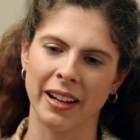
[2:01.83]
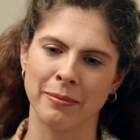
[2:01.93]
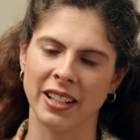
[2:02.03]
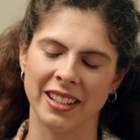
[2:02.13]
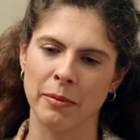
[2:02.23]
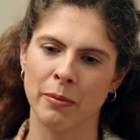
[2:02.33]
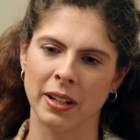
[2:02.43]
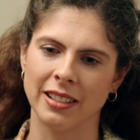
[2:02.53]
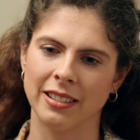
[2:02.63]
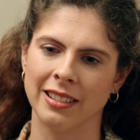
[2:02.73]
back Monday,
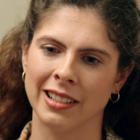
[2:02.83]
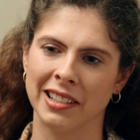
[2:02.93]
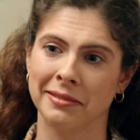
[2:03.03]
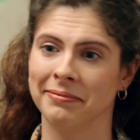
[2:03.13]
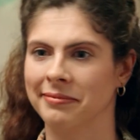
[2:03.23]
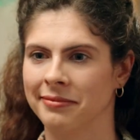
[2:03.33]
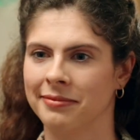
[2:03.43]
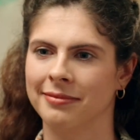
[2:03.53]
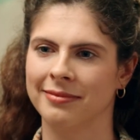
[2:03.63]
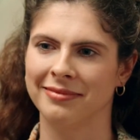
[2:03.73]
but
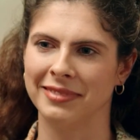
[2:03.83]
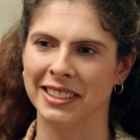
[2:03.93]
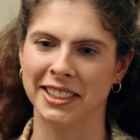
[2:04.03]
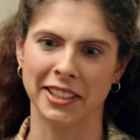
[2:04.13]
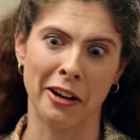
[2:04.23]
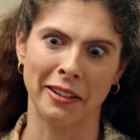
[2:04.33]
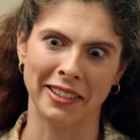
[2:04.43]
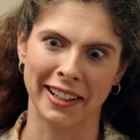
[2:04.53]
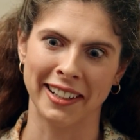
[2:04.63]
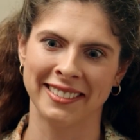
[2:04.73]
it is a
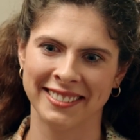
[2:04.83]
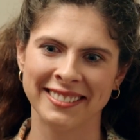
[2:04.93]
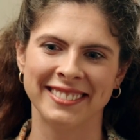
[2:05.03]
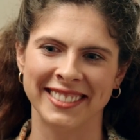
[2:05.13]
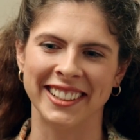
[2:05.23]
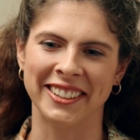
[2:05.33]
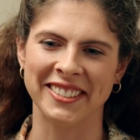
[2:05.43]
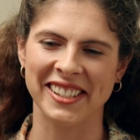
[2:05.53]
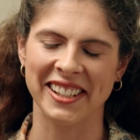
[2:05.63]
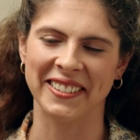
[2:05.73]
holiday, you know,
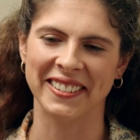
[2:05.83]
so